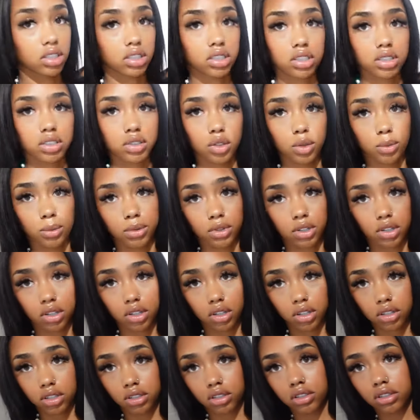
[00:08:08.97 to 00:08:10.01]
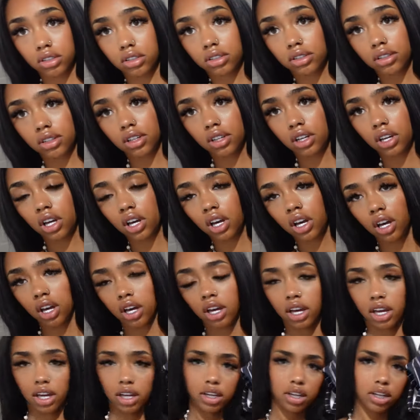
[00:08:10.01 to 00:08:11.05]
Super long.
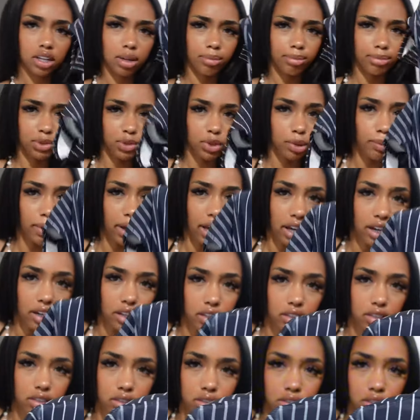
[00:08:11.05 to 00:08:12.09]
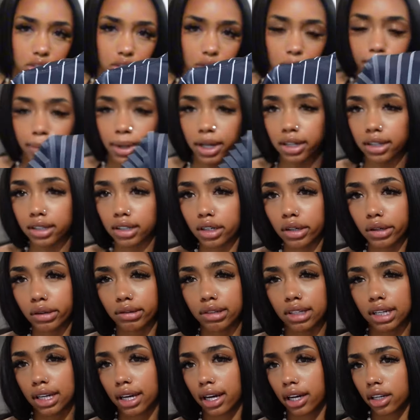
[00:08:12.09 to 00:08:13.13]
And it comes with padding. So I might go
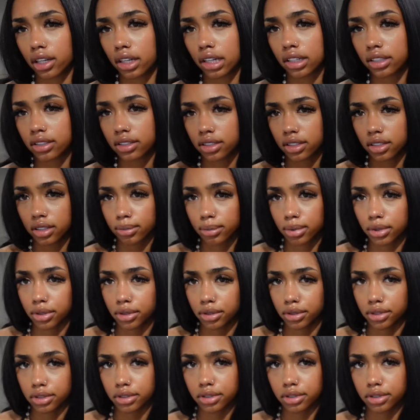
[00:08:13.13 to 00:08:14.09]
get out of this and then put on